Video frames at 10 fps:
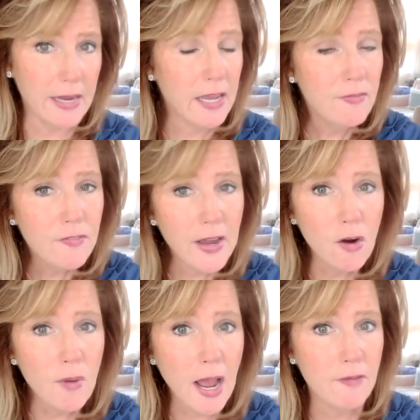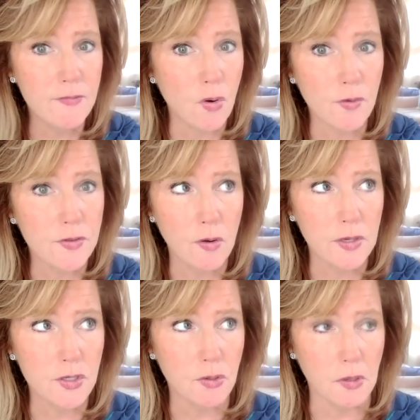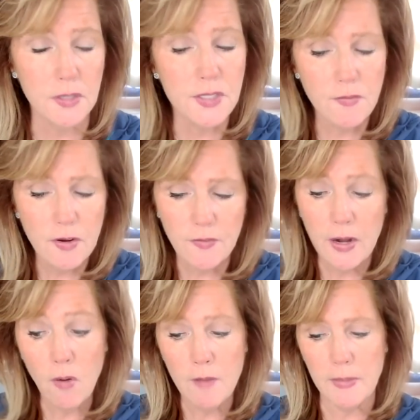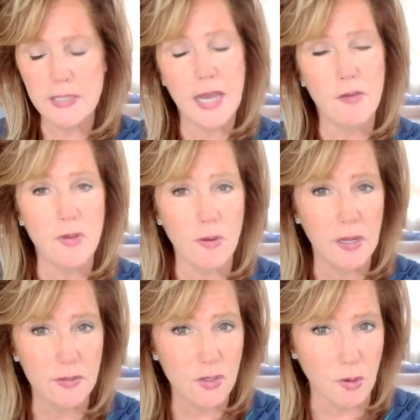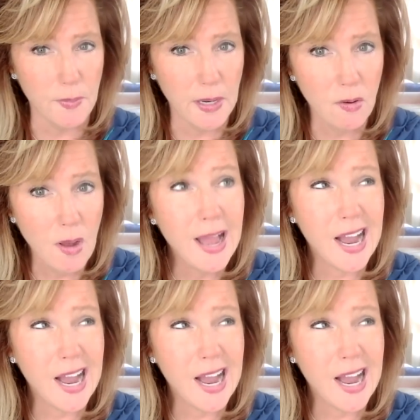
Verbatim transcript: Even if I don't have North Node in Taurus, even if I don't have my South Node in Scorpio,